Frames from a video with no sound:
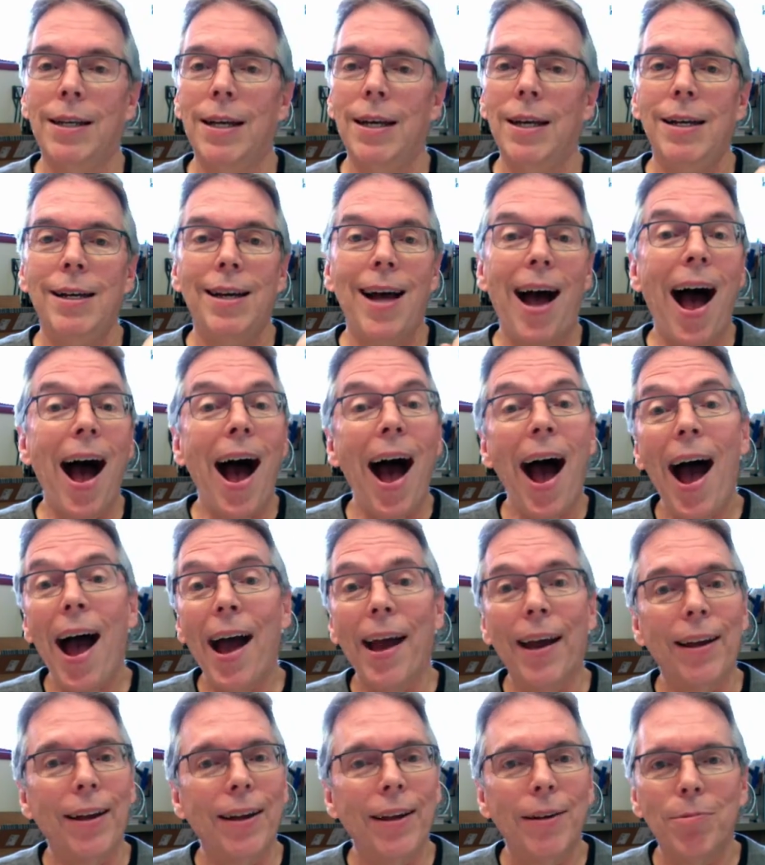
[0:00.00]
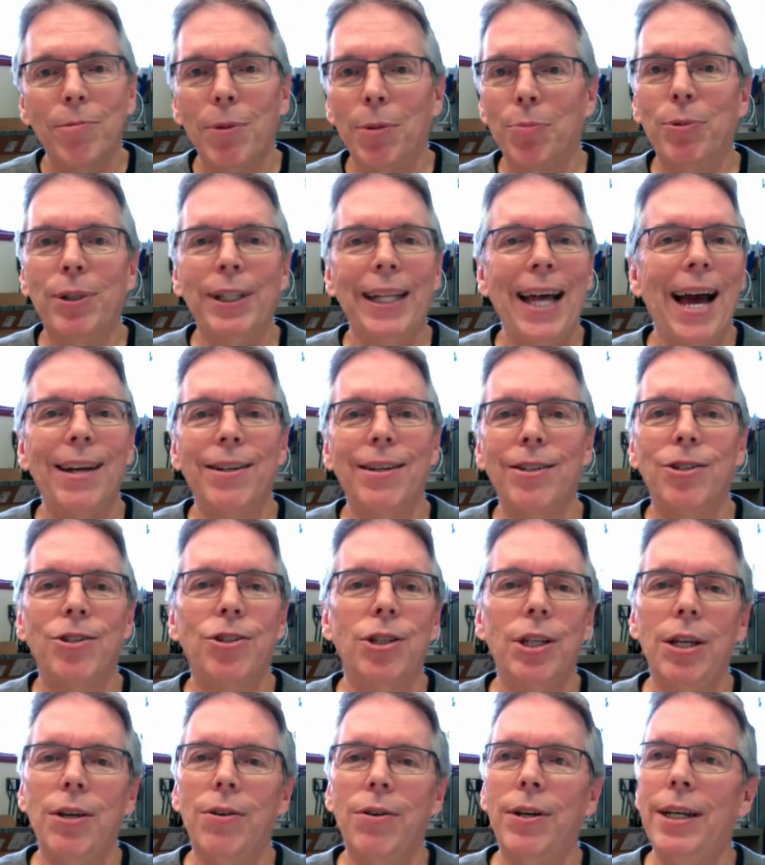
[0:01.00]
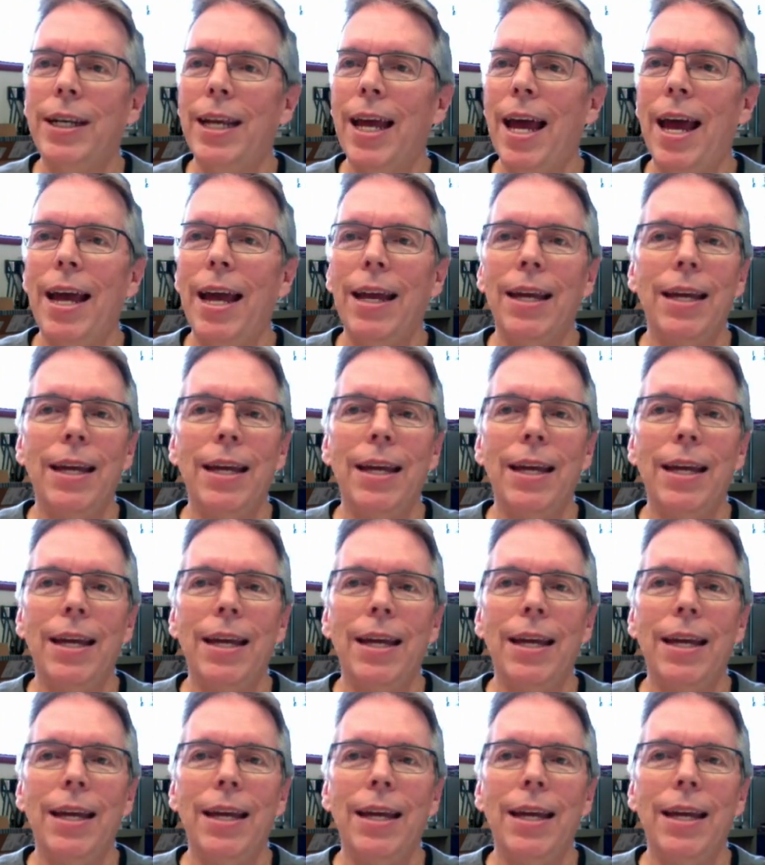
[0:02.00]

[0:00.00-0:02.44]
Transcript: "Hi, I'm glad to see you today.